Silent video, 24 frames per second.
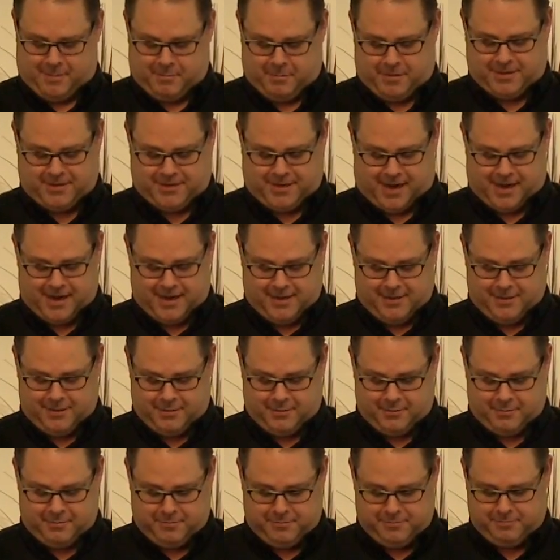I'm a tiny
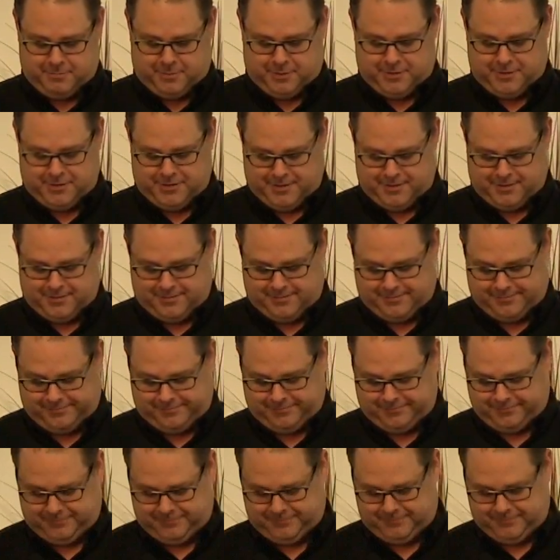little person.
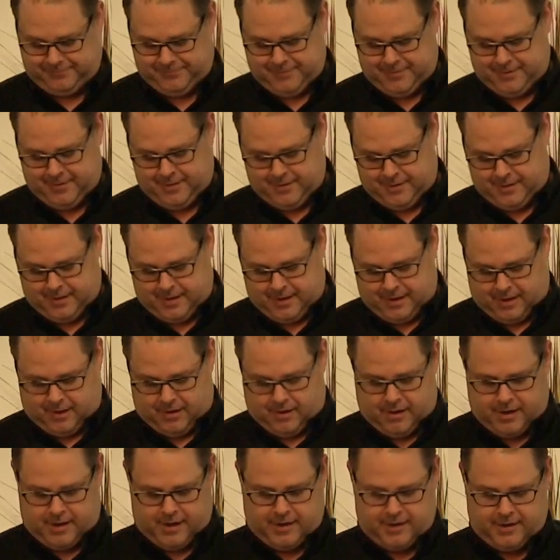All
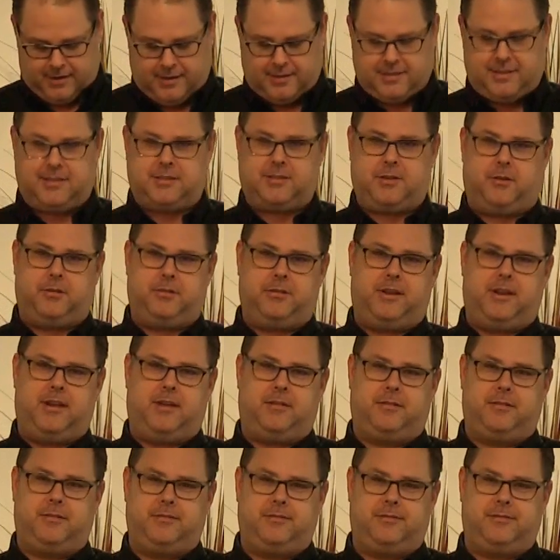right, is this on
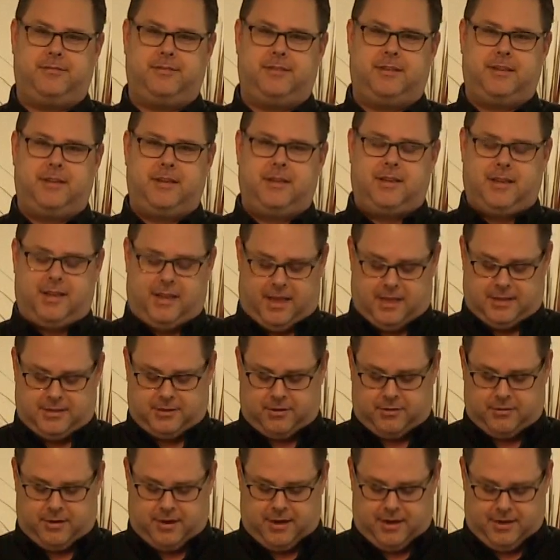now? It's
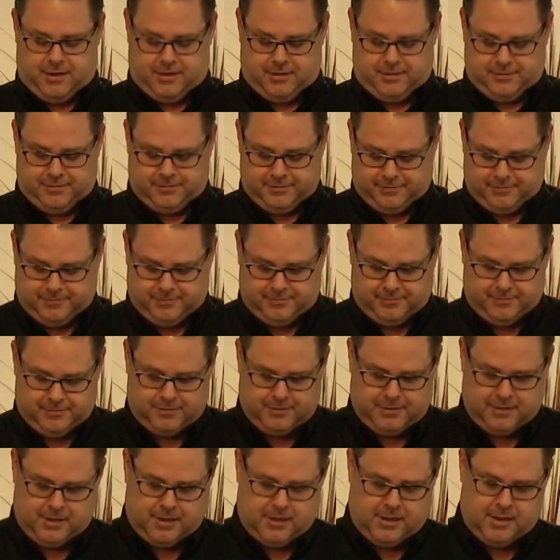green.
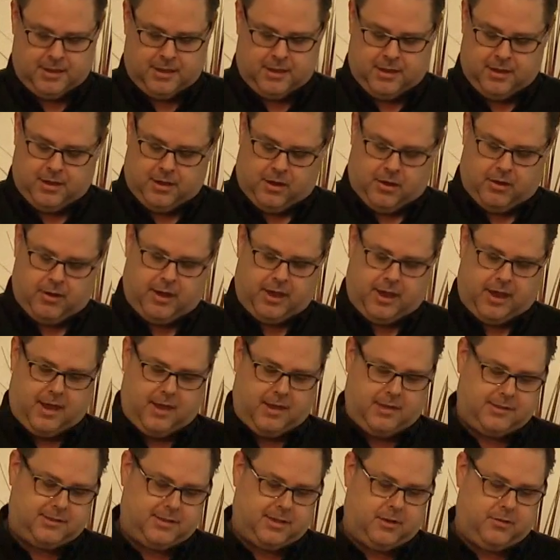
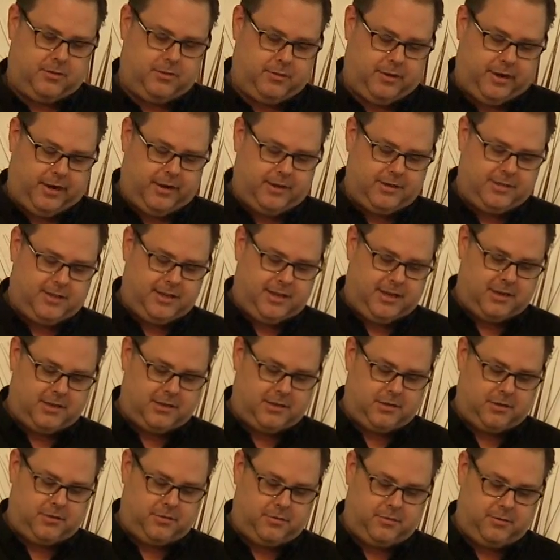Okay, so here's the
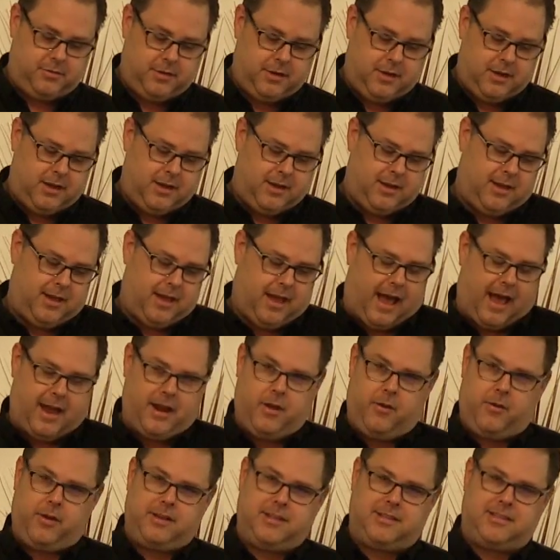issue. I
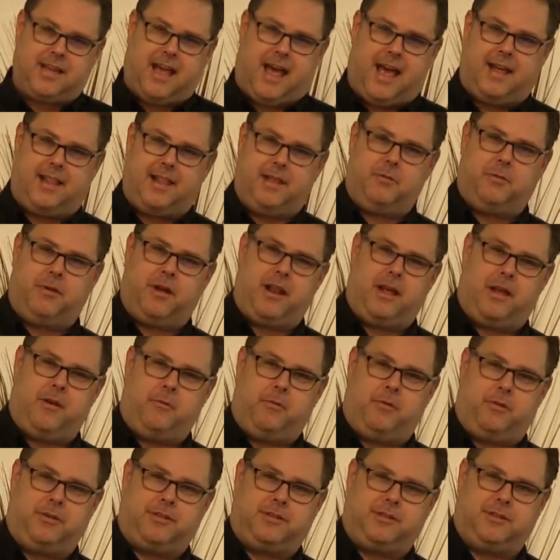know exactly what I
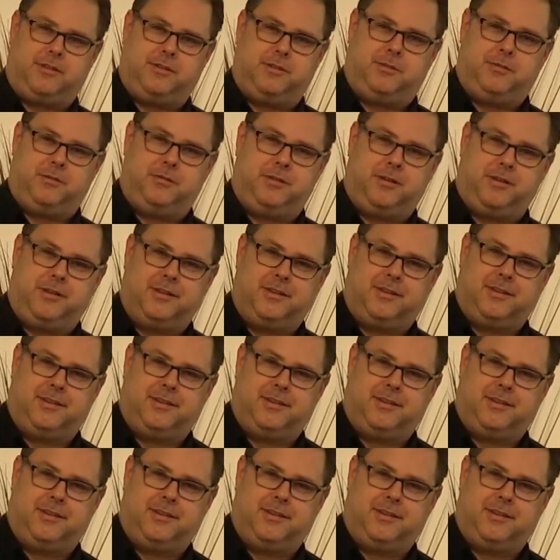want to